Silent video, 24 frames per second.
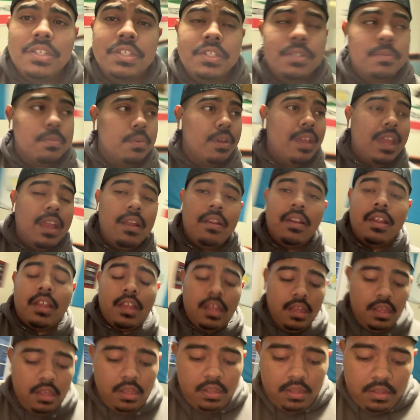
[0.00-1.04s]
It's your boy Eric.
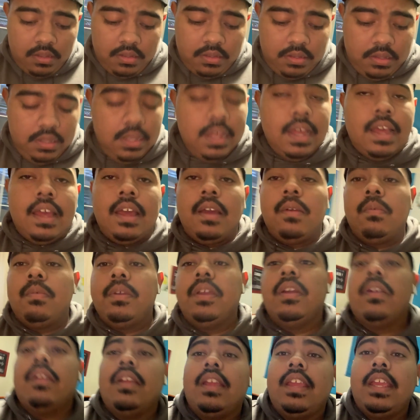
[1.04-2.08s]

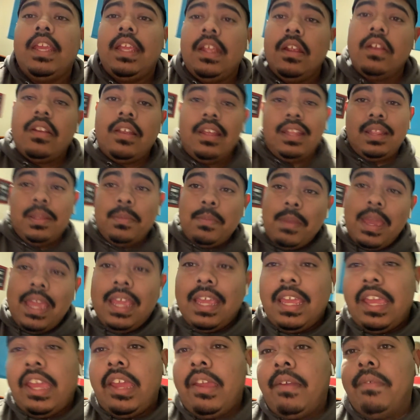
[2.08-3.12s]
We are here in the
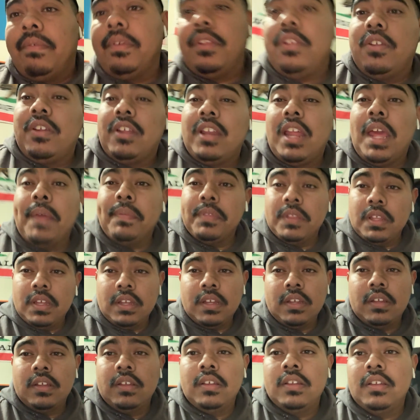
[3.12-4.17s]
man cave, and you're gonna have
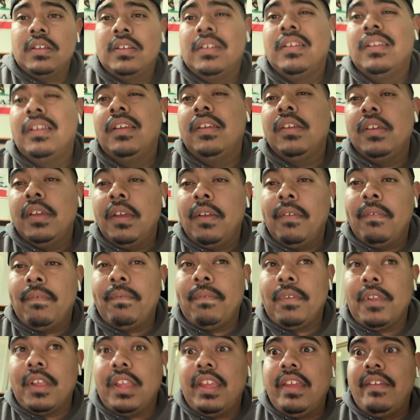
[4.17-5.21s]
to
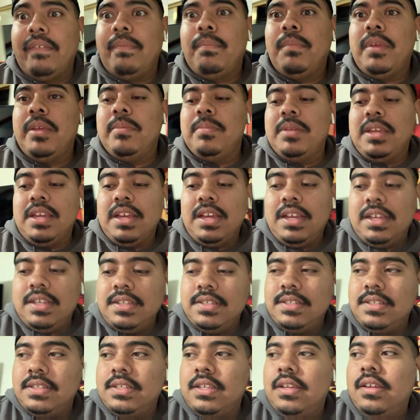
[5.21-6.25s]
forgive me
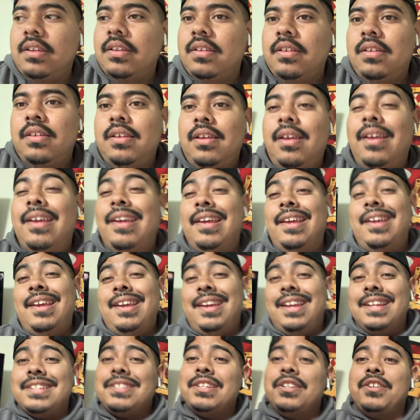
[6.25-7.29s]
because
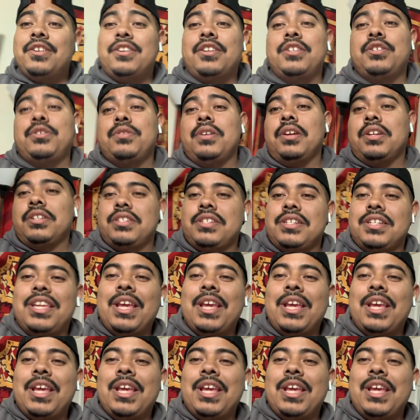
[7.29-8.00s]
it's under construction.